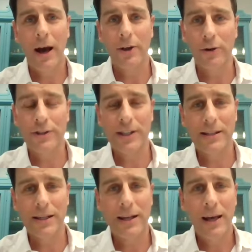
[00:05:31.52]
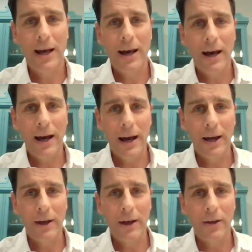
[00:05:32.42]
in your season,
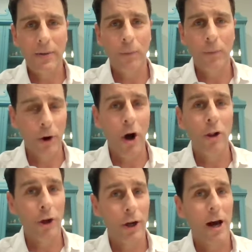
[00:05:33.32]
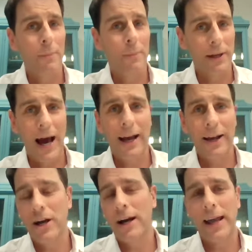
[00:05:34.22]
we're all looking up at a guy
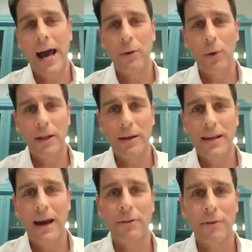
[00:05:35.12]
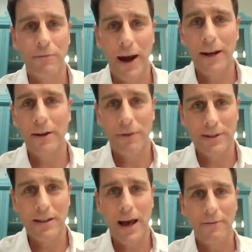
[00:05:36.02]
in John Galloway that is having the fight of
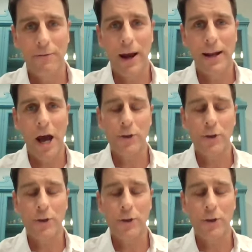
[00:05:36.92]
his life right now.